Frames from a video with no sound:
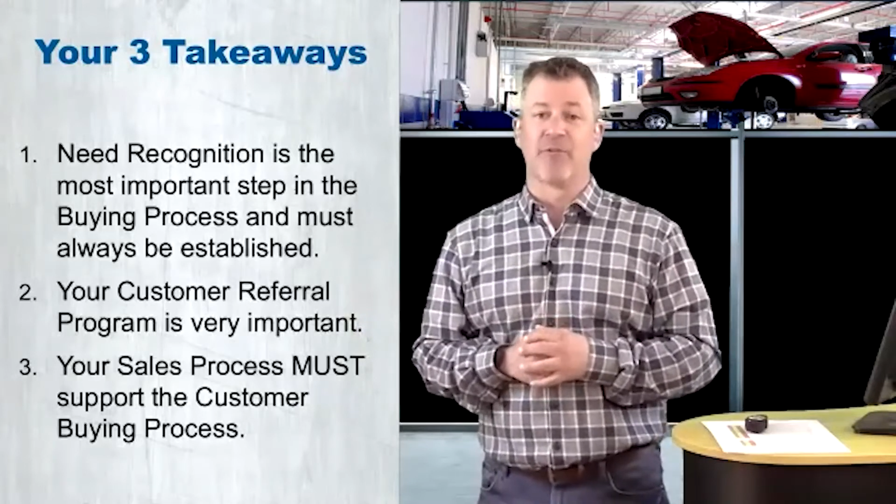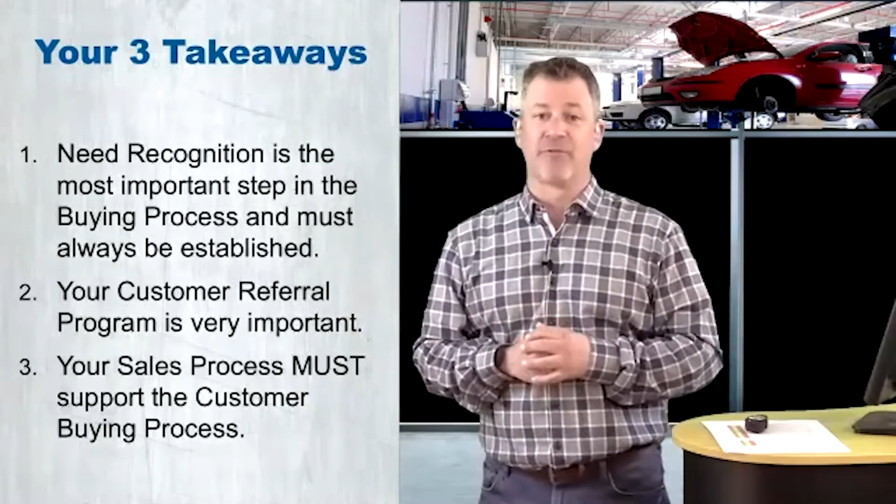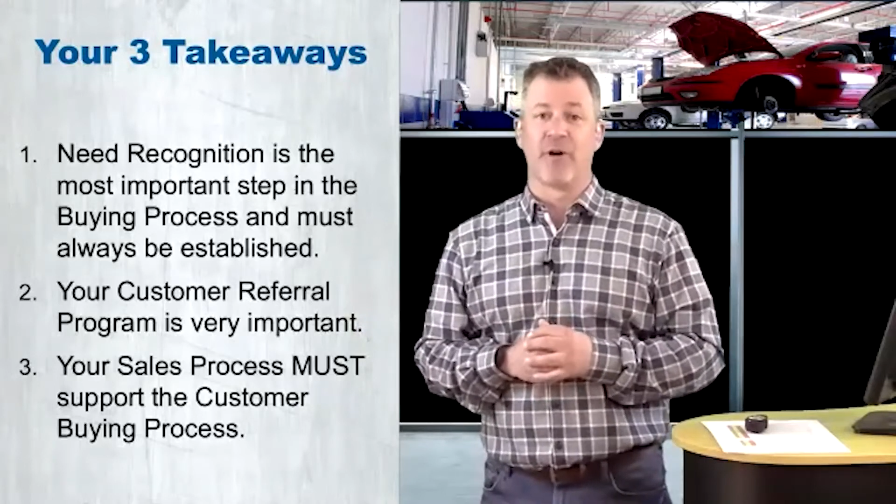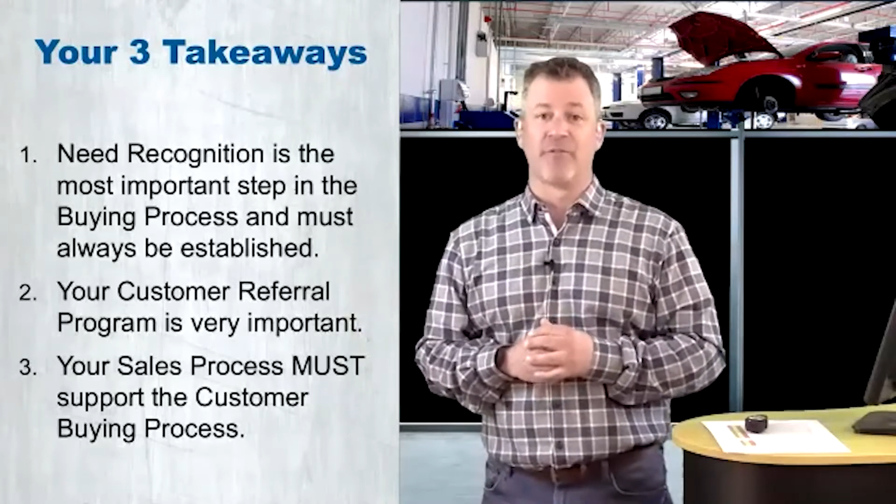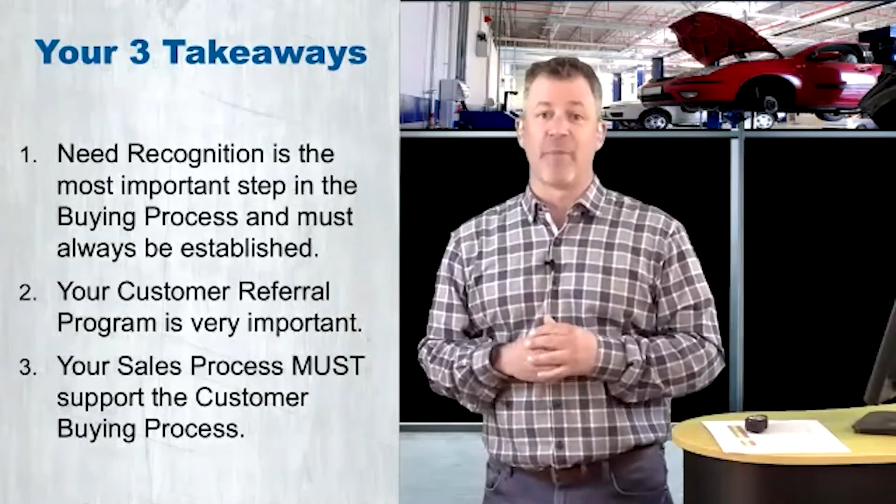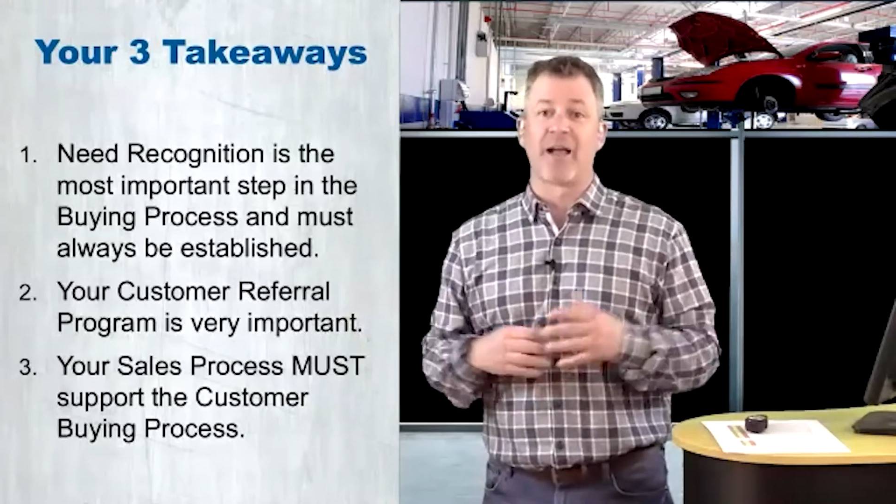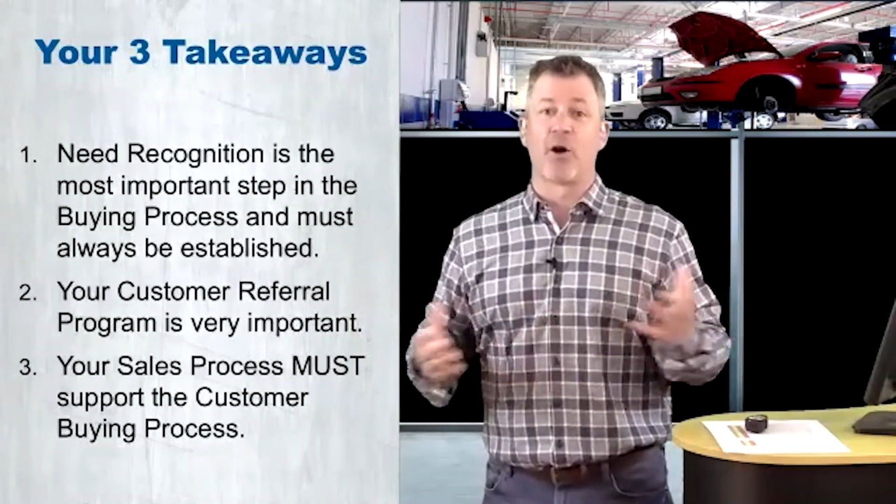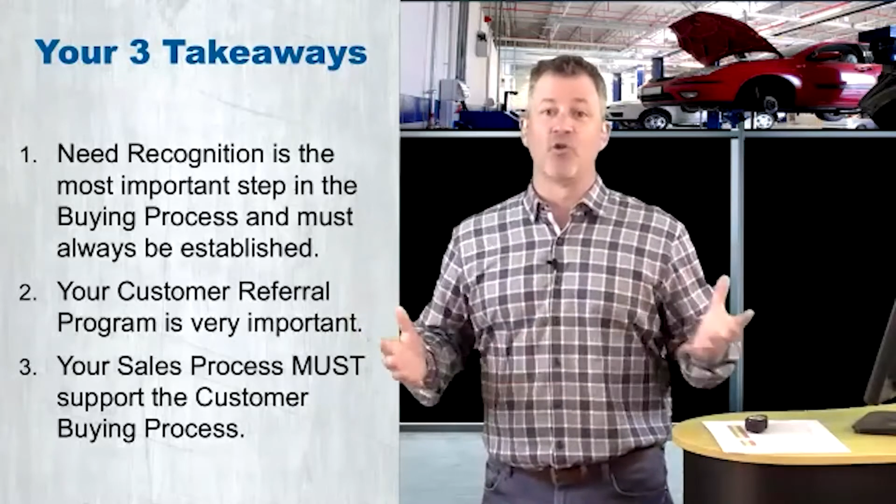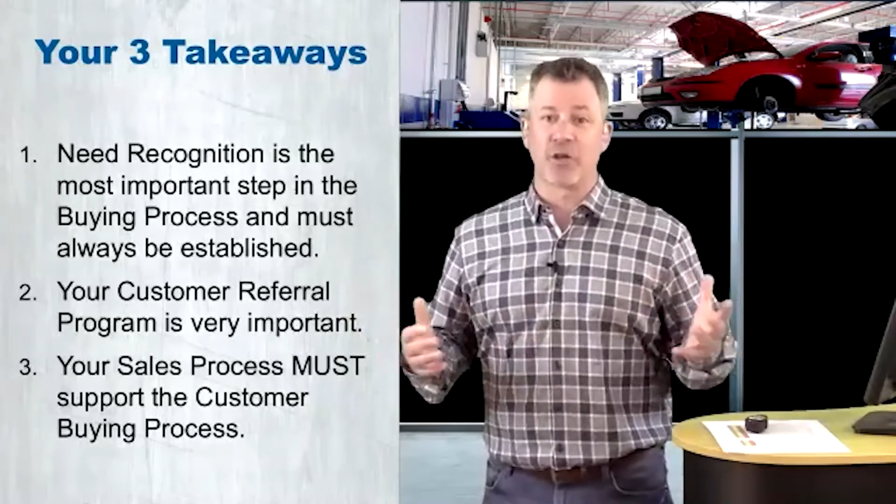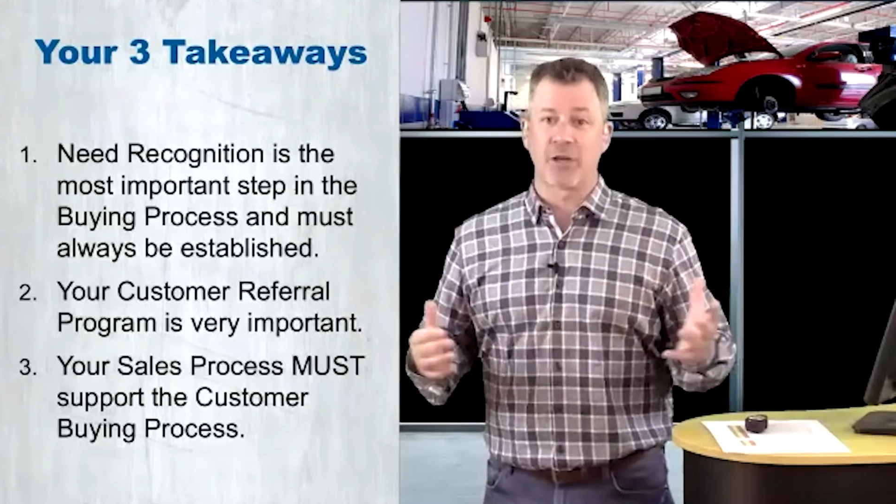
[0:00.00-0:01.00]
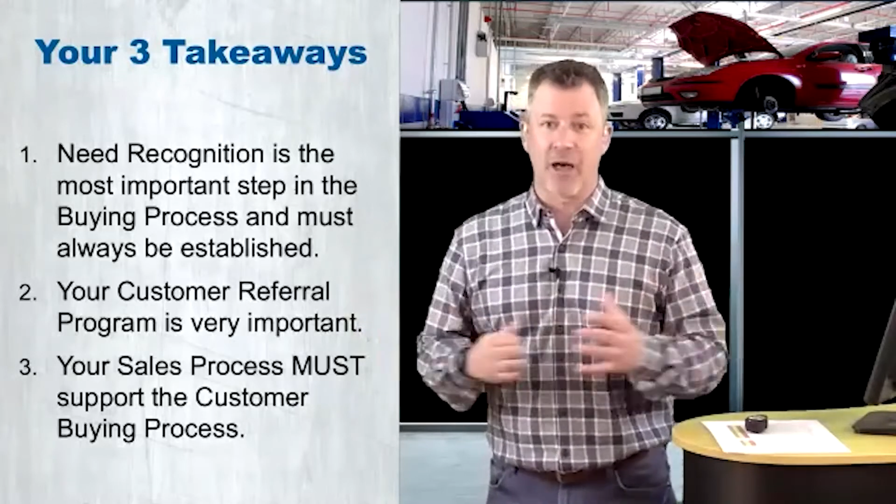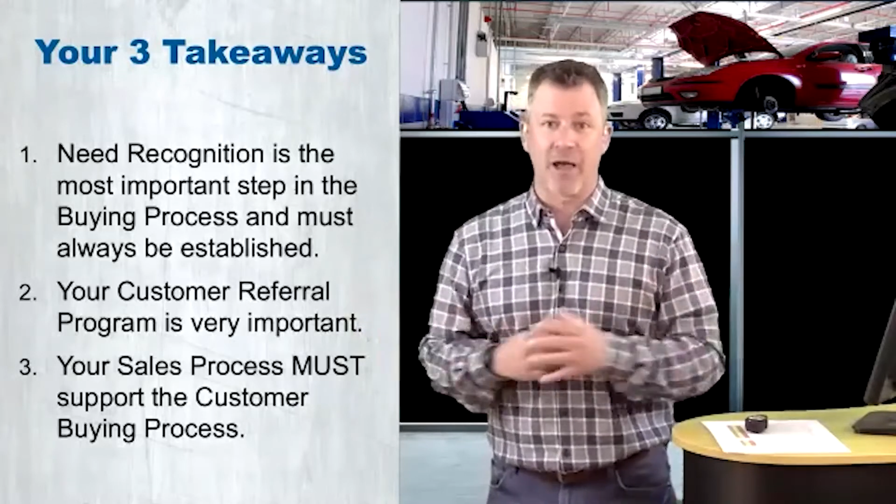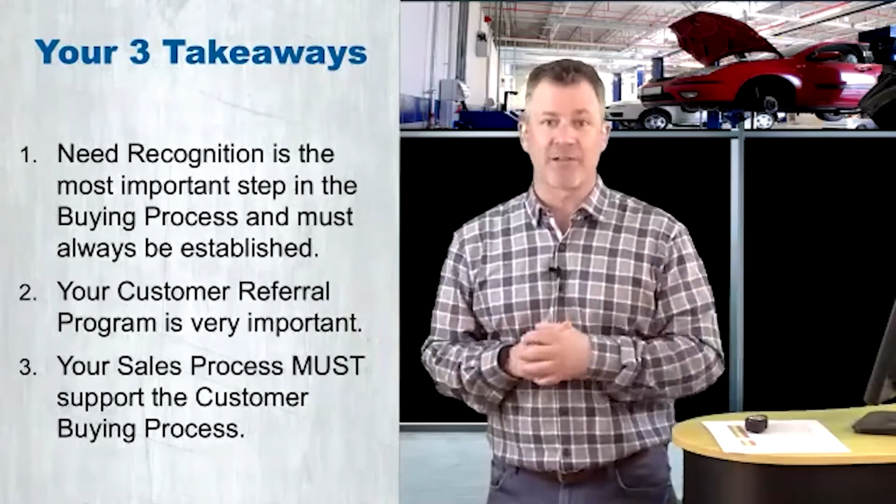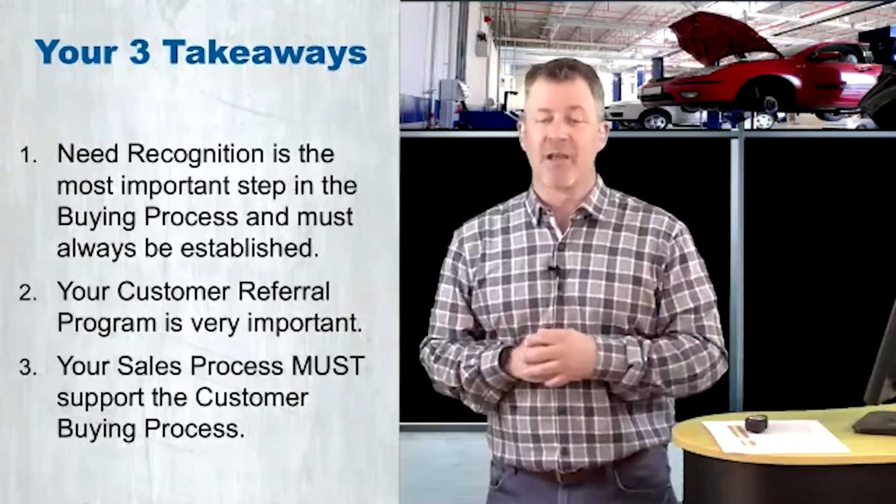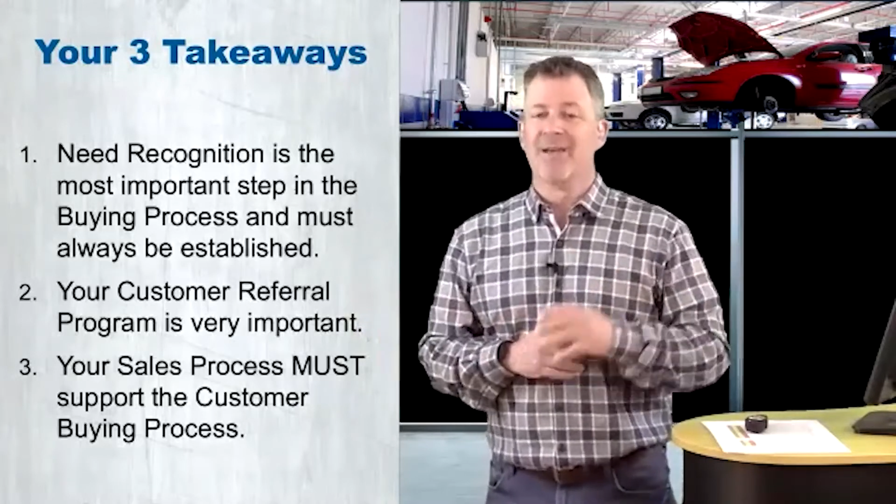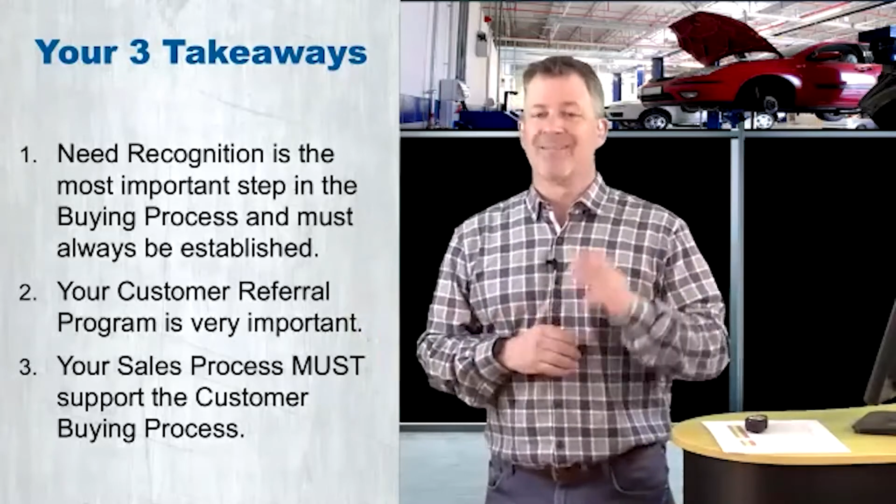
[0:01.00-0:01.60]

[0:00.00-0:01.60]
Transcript: of my coaching clients.